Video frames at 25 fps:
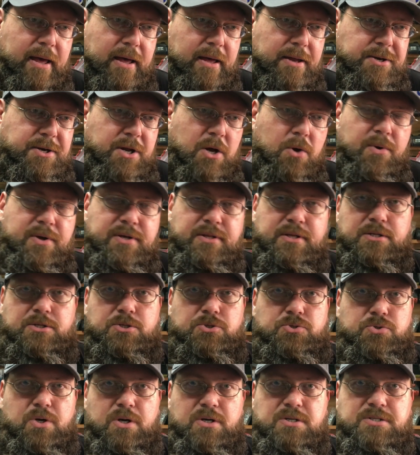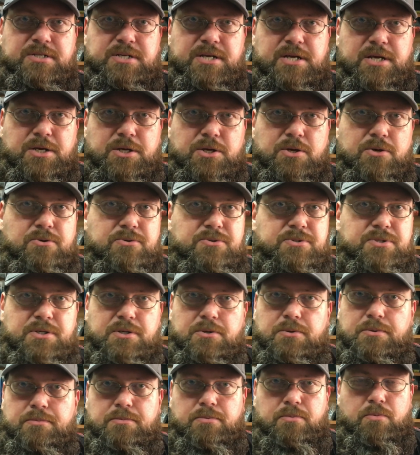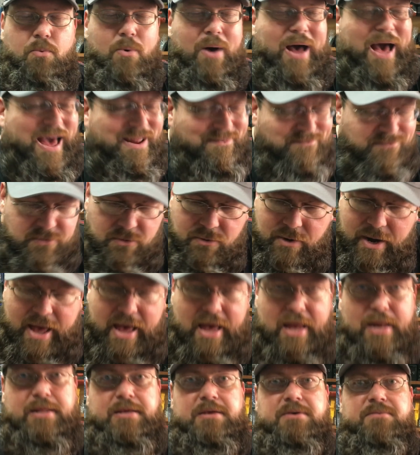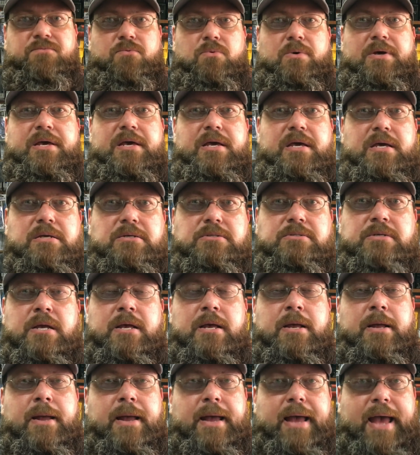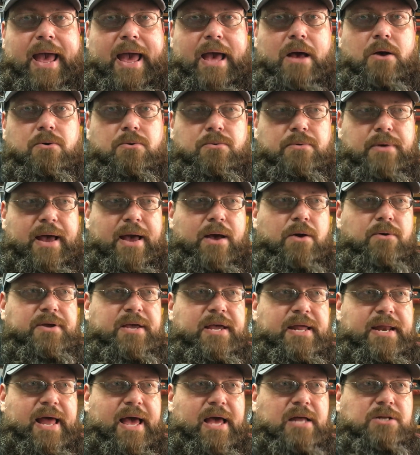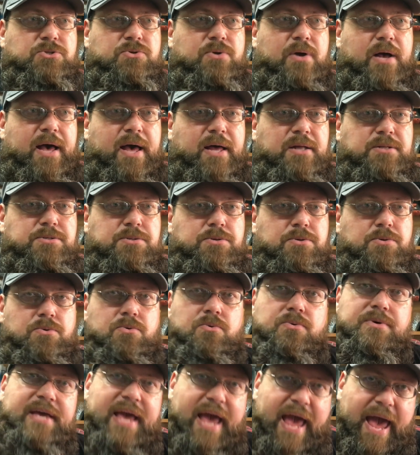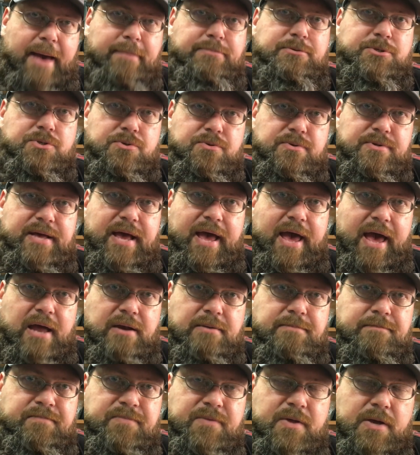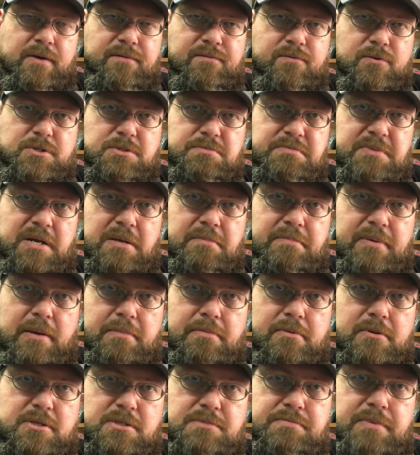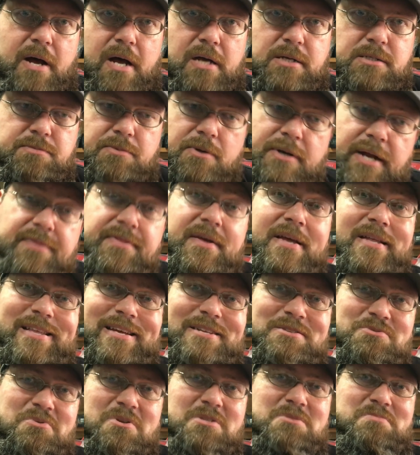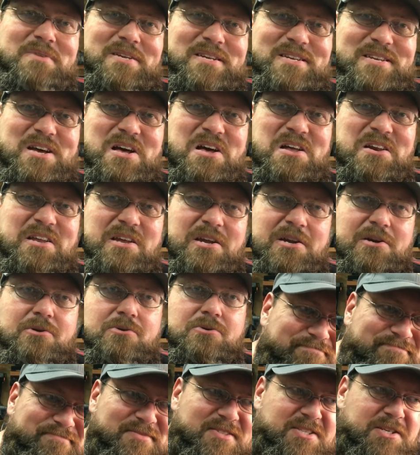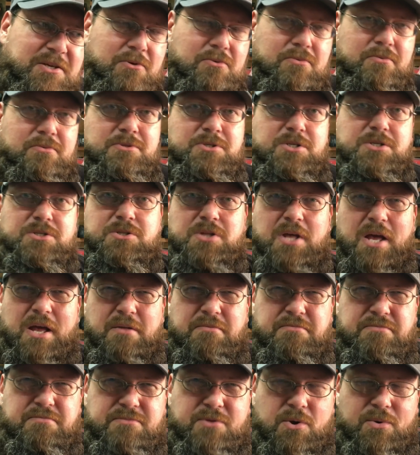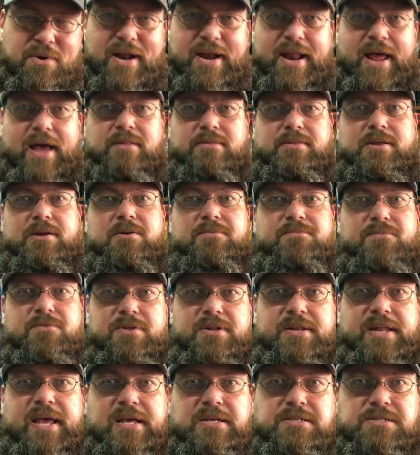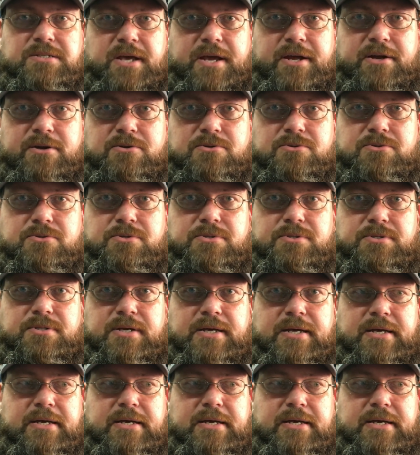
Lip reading: knowing that the trucks get used in a wide variety of ways. How can I try to capture that for as many people as possible? And I think that's what's been done here. Just throwing that out there for the naysayers.